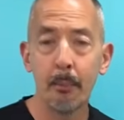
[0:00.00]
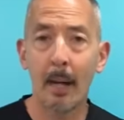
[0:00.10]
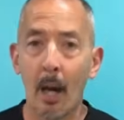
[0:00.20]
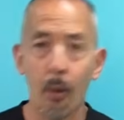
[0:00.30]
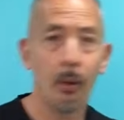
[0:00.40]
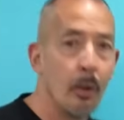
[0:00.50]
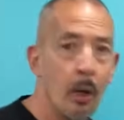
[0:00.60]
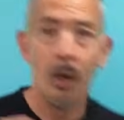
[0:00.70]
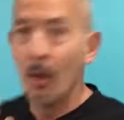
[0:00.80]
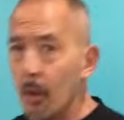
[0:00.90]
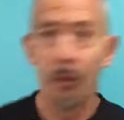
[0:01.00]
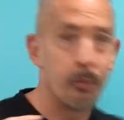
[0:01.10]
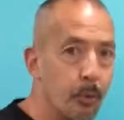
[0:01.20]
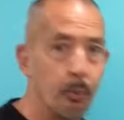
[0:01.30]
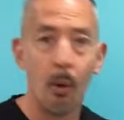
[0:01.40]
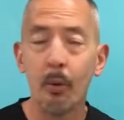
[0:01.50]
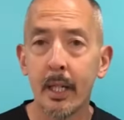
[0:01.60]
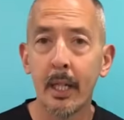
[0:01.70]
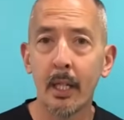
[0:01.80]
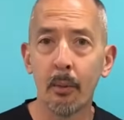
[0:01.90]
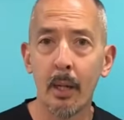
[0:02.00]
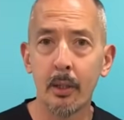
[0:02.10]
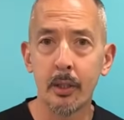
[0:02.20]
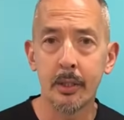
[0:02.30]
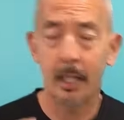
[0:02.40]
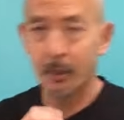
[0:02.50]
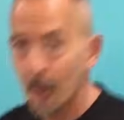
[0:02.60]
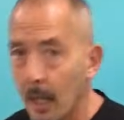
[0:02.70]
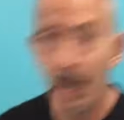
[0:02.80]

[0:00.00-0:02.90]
power through rotating around your center